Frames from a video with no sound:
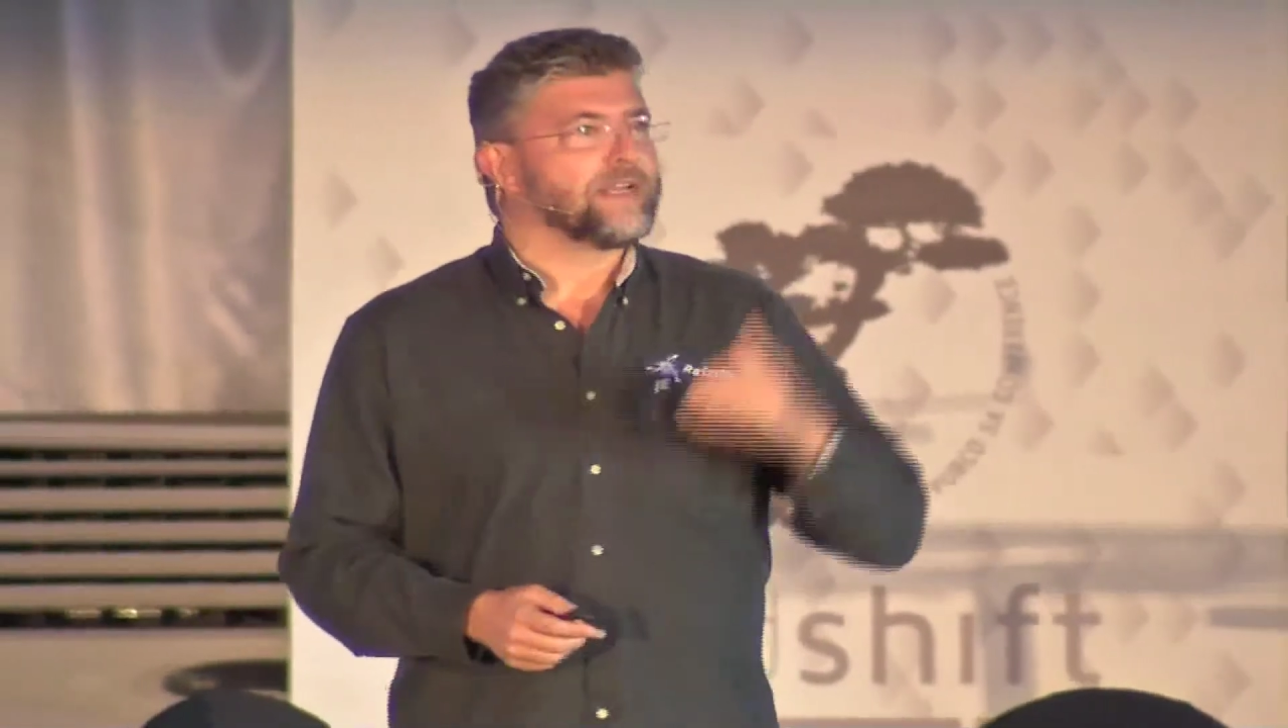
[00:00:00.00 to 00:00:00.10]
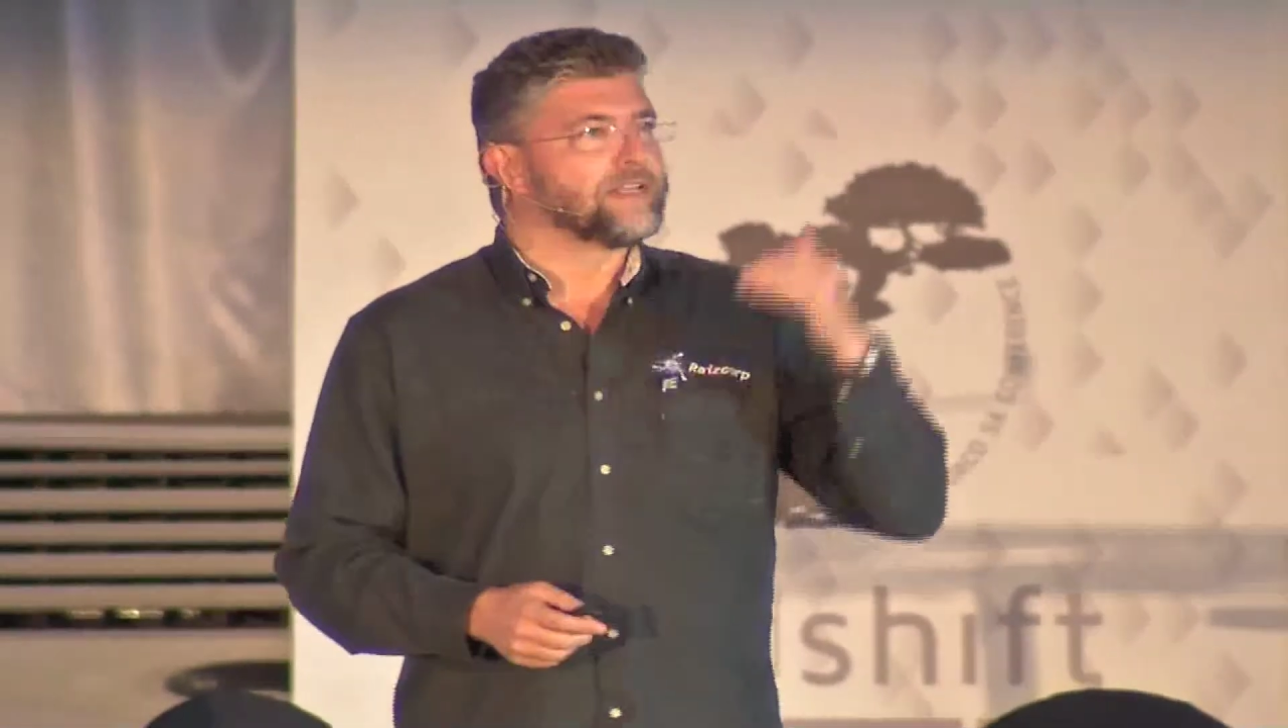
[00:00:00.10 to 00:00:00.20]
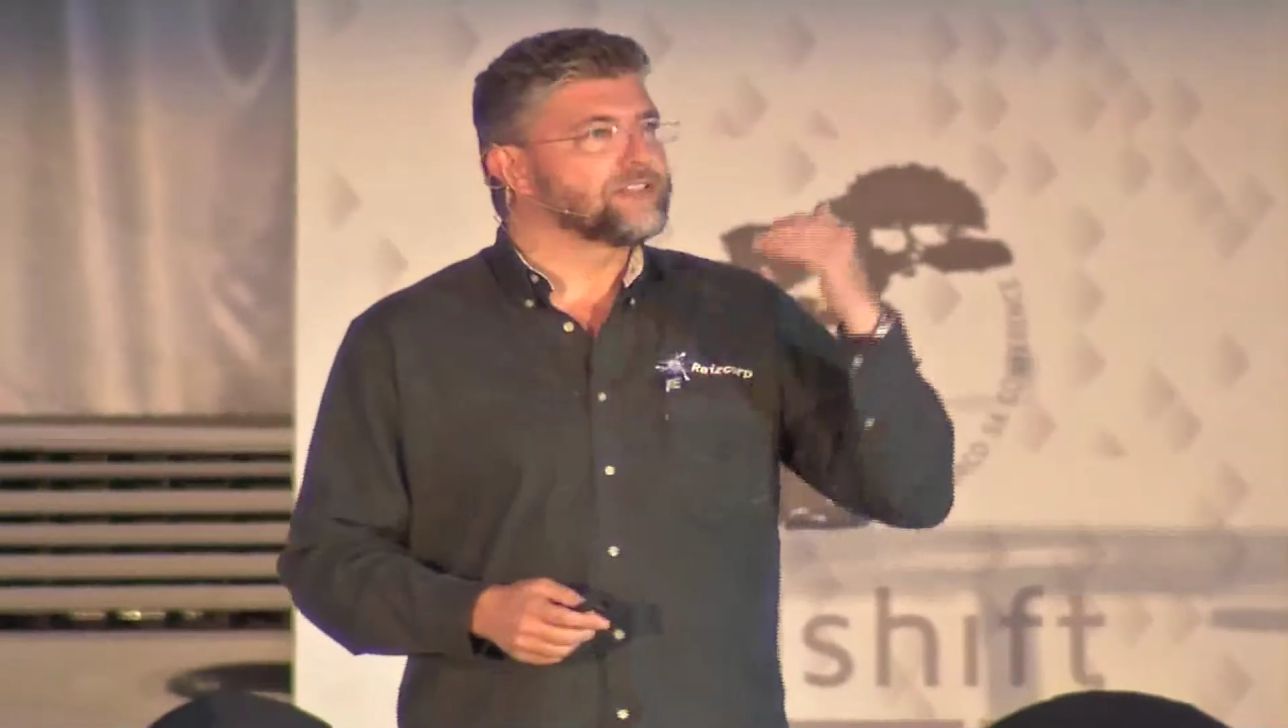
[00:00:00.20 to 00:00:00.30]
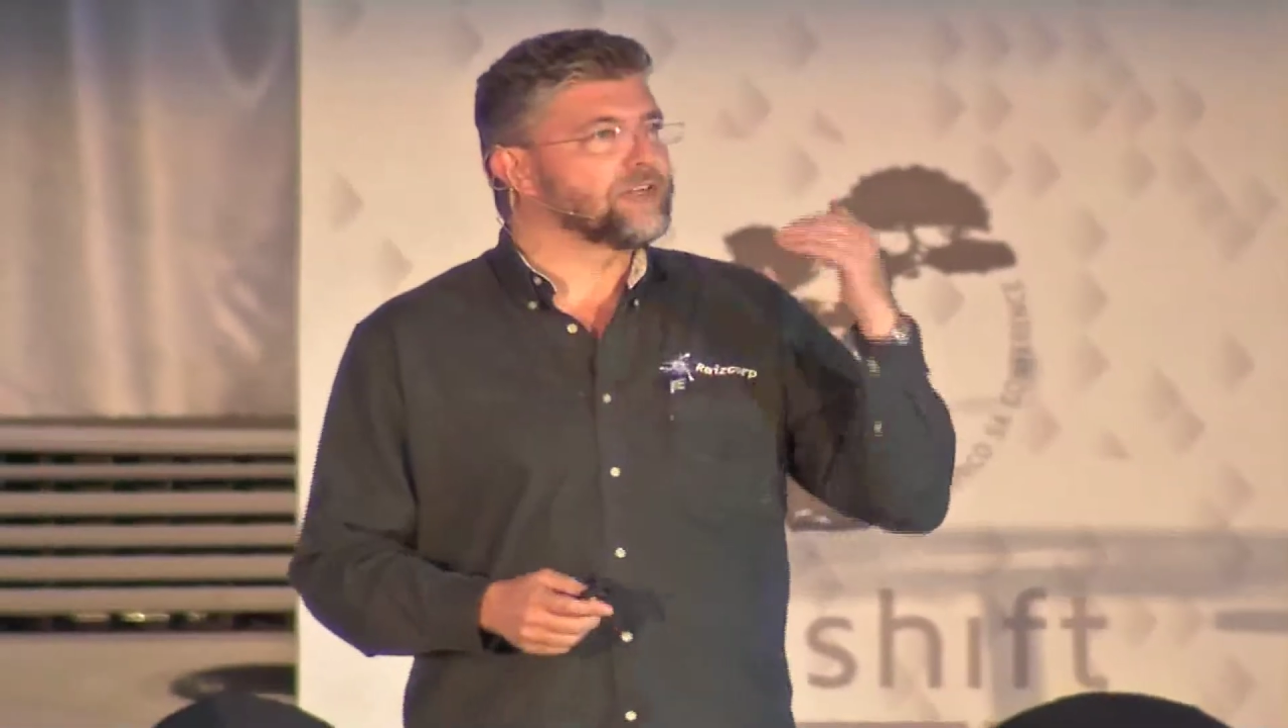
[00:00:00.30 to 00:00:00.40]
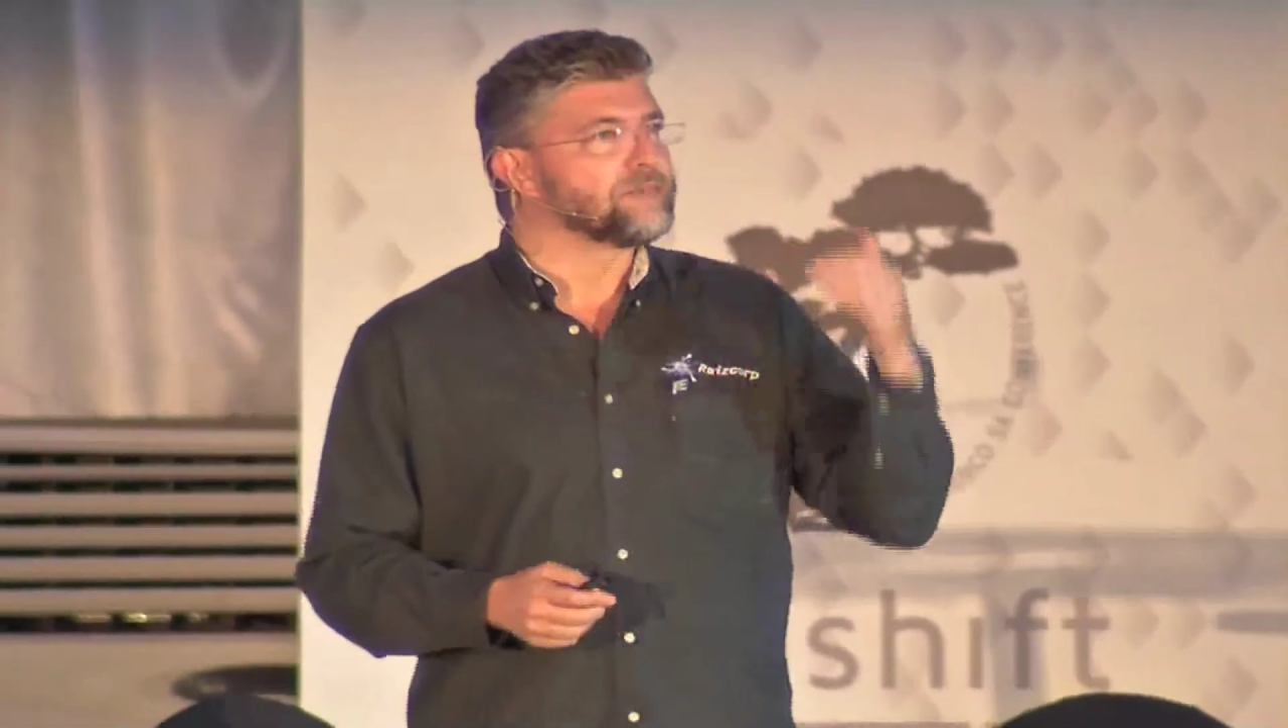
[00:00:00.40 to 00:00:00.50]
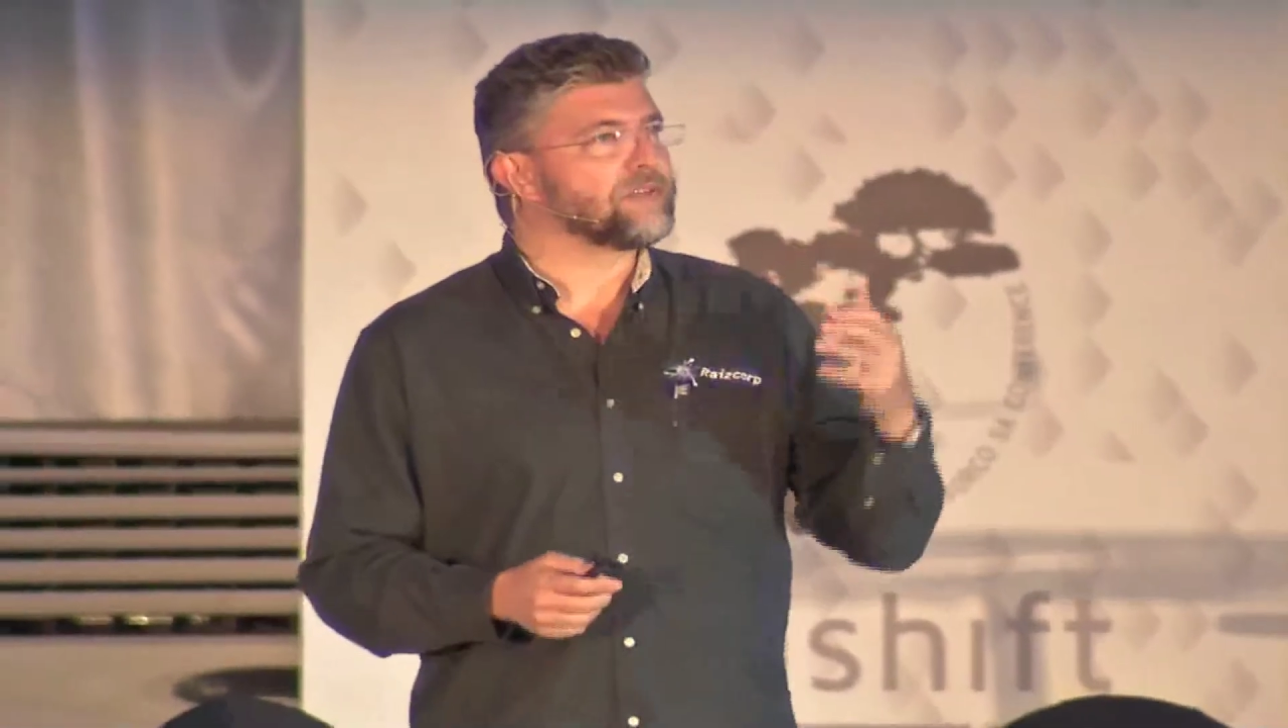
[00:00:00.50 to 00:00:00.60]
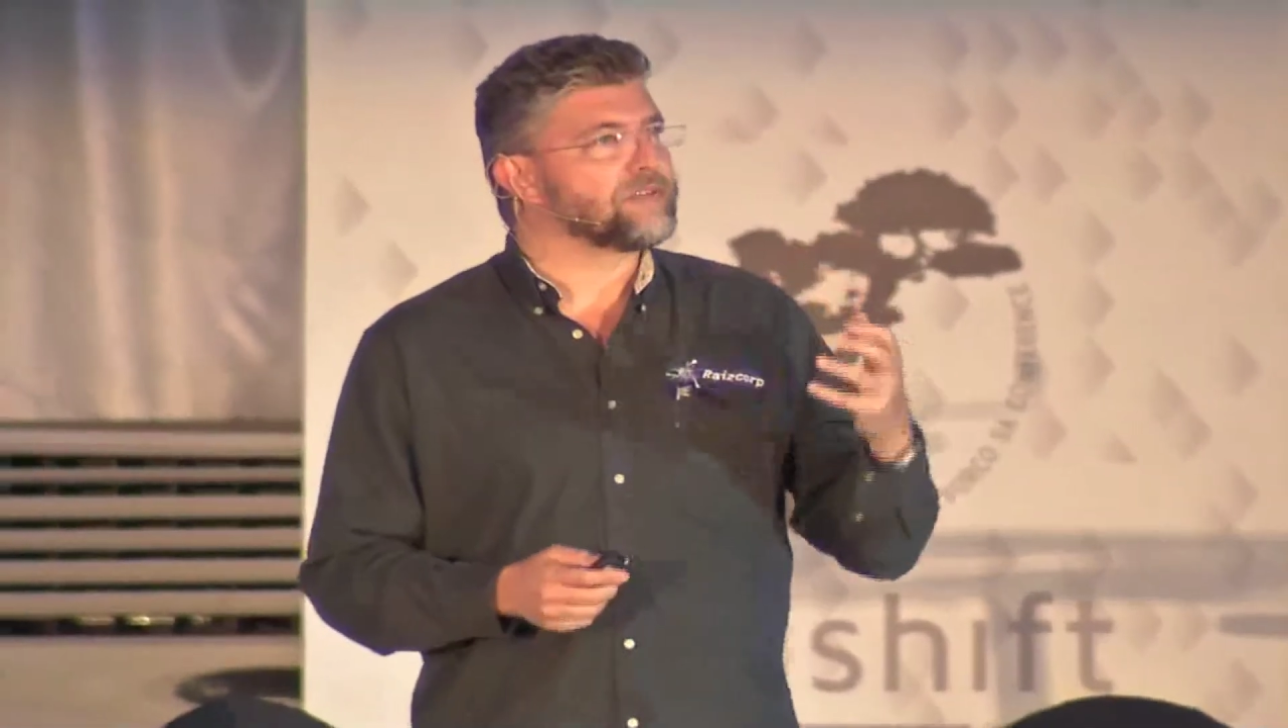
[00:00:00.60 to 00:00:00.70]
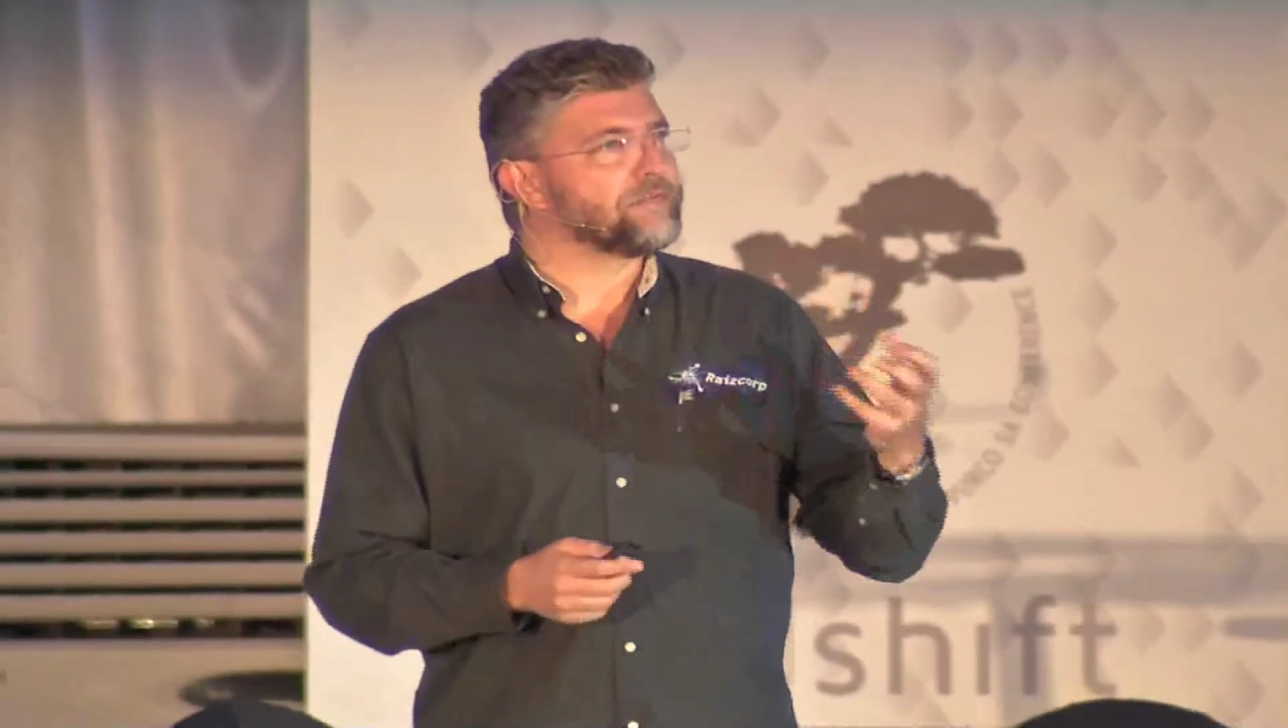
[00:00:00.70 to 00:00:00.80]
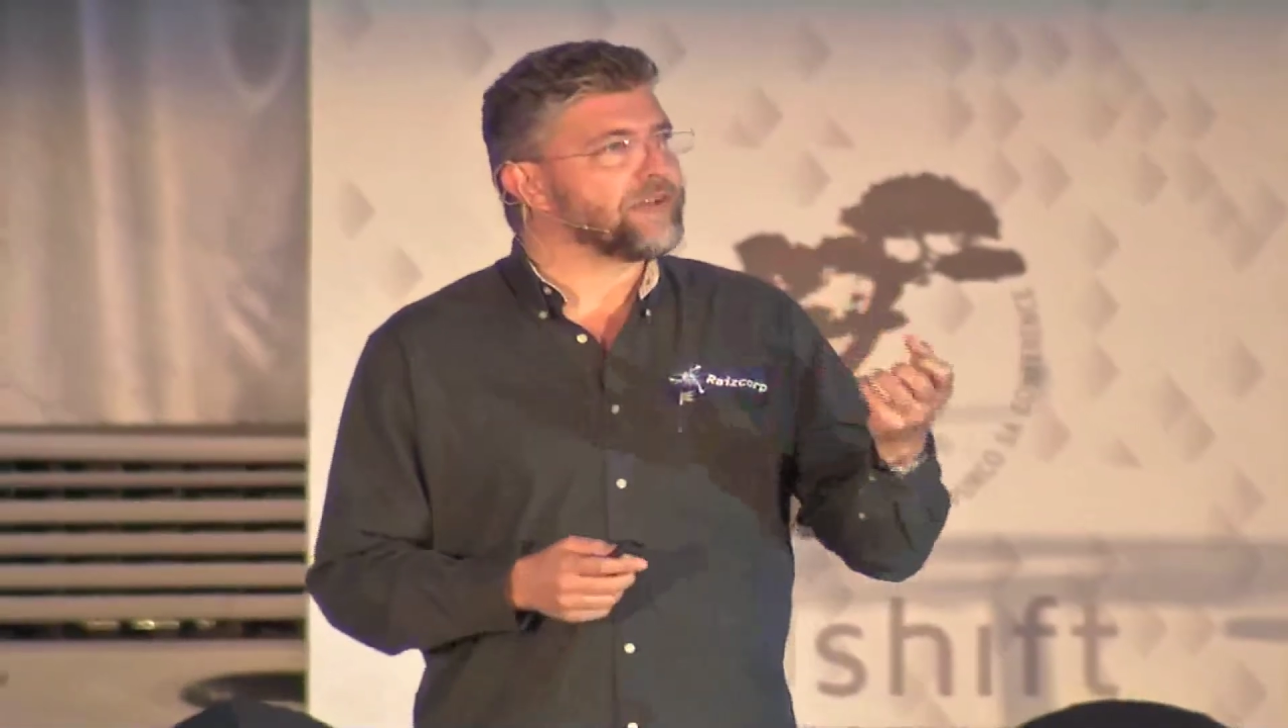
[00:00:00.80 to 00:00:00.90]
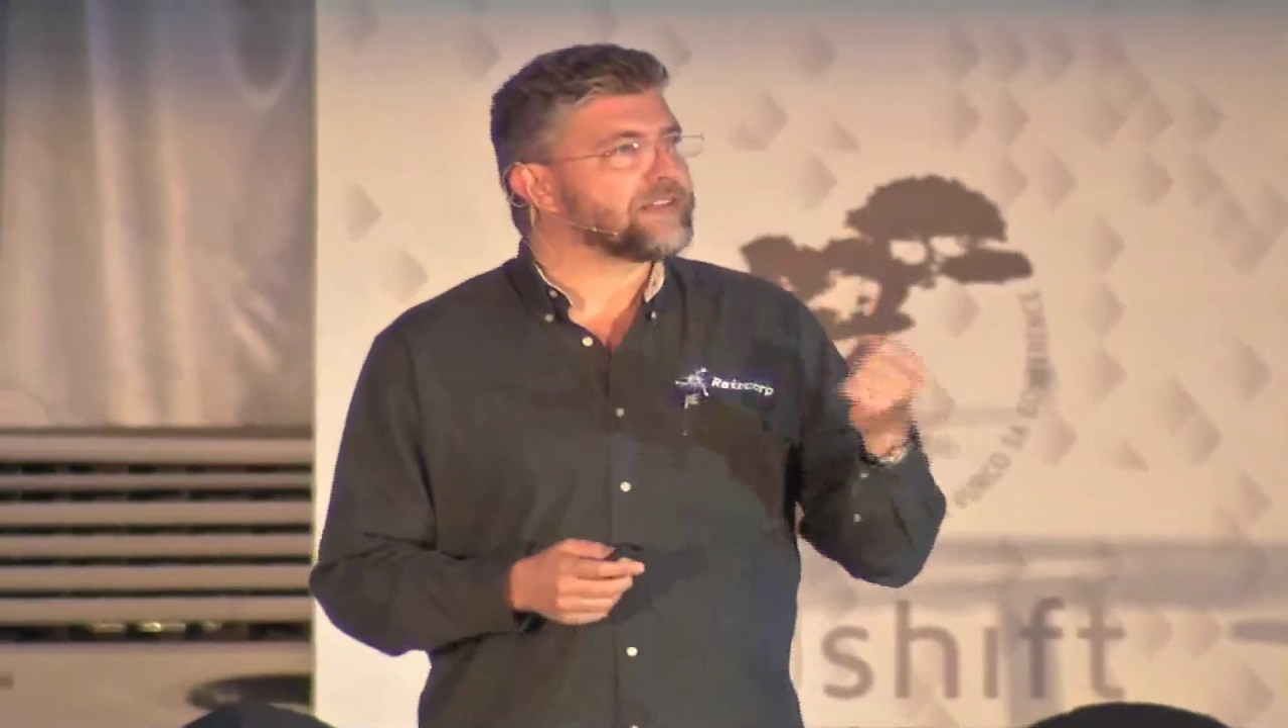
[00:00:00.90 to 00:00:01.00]
in terms of
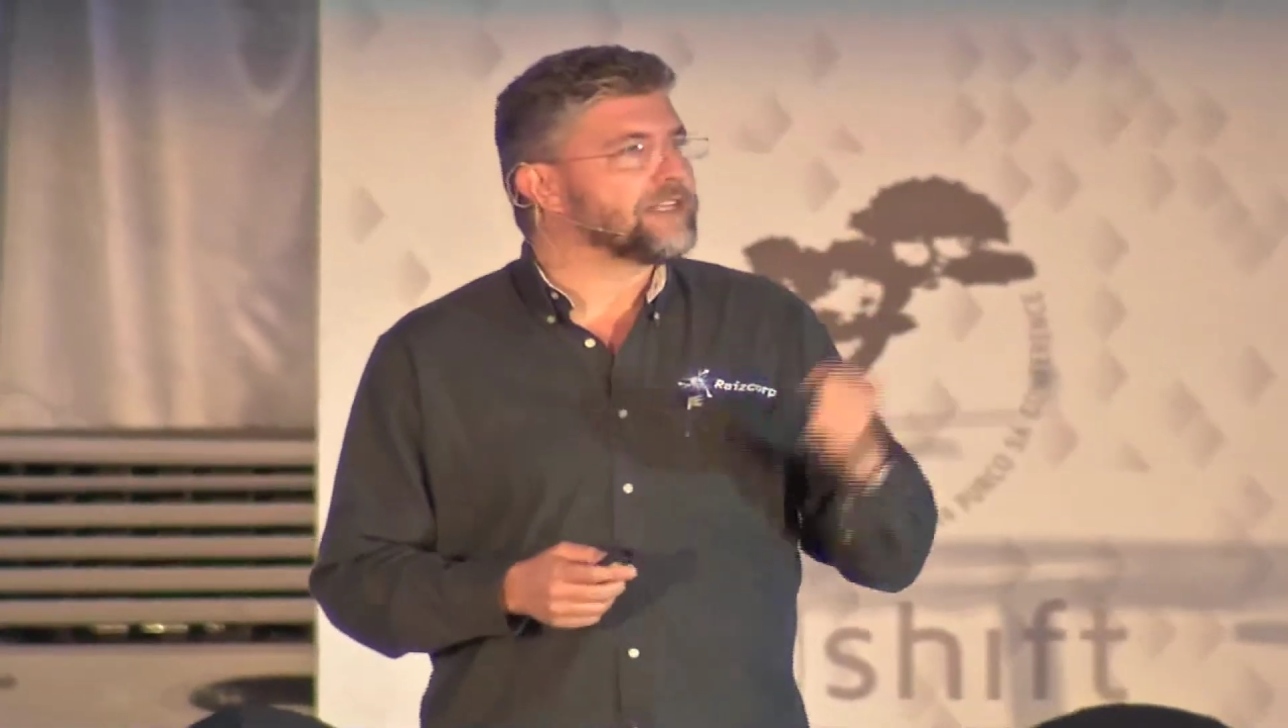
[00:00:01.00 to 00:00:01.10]
the fact